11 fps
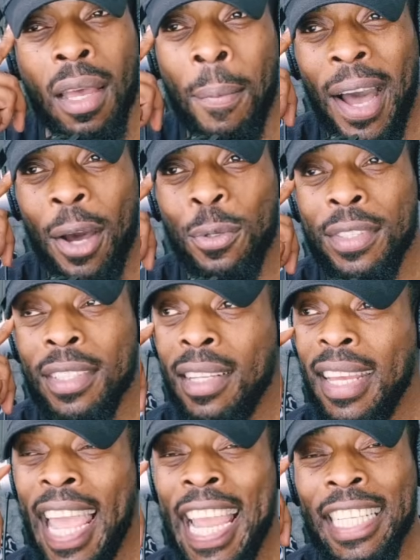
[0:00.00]
About
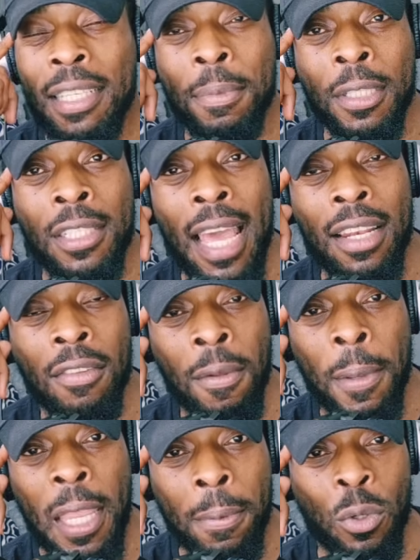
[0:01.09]
80% of the
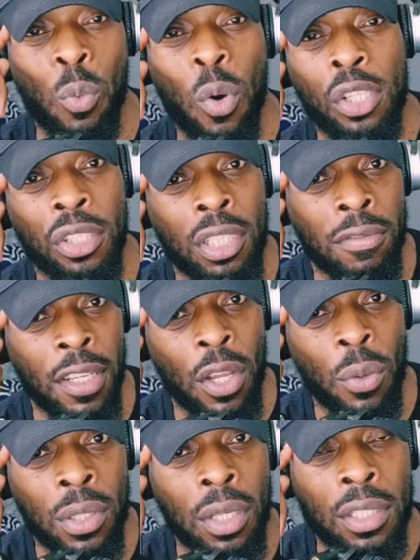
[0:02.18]
people who watch this
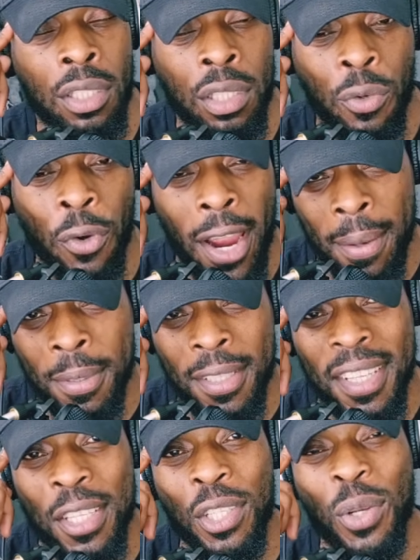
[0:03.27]
video are not subscribed.
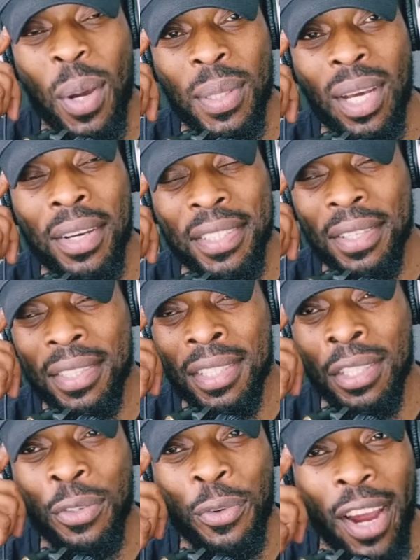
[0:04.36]
So I would ask you to
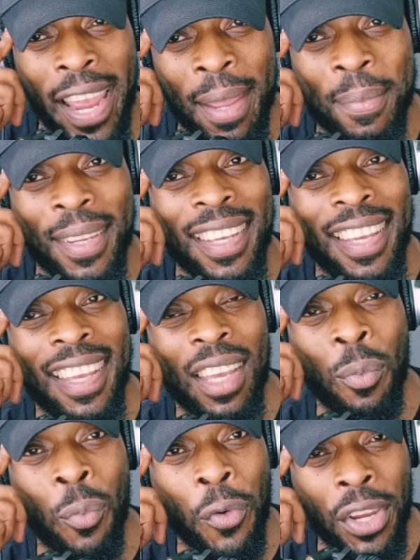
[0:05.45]
subscribe.
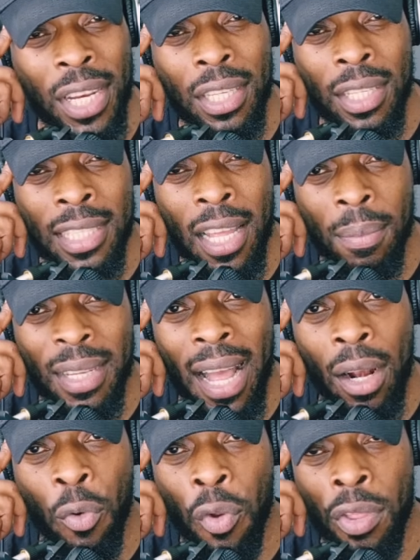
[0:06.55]
It really does help the
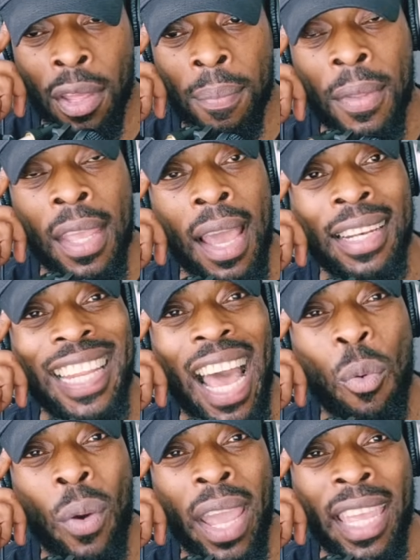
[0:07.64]
algorithm. And
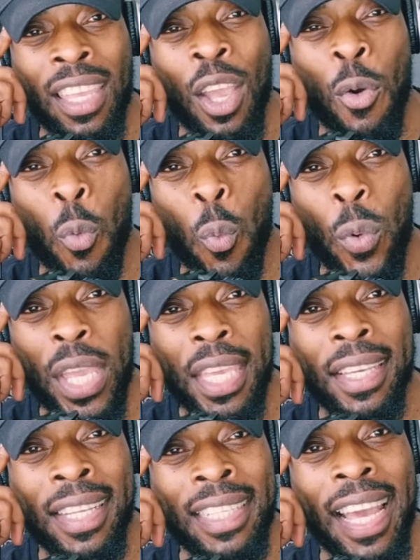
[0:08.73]
that way we
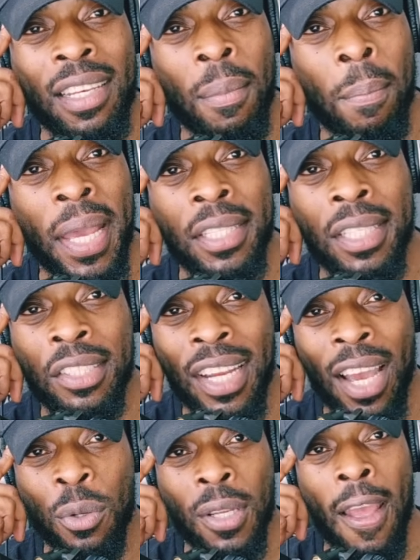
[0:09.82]
can get the message
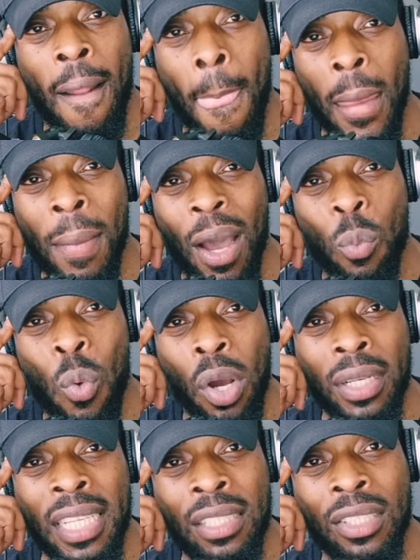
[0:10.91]
out about
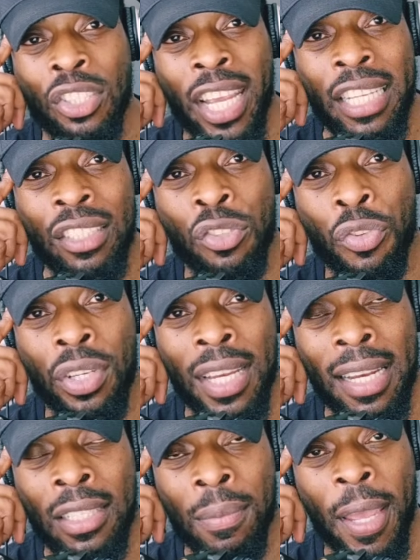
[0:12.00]
what needs to change in
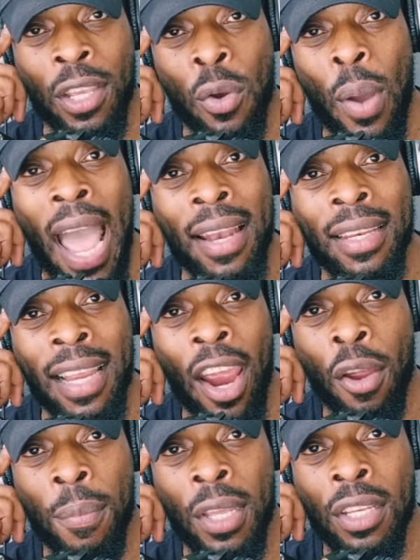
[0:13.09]
Trinidad and Tobago and the
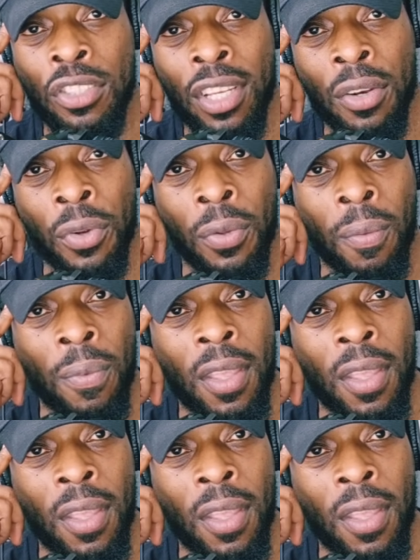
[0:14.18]
Caribbean in general.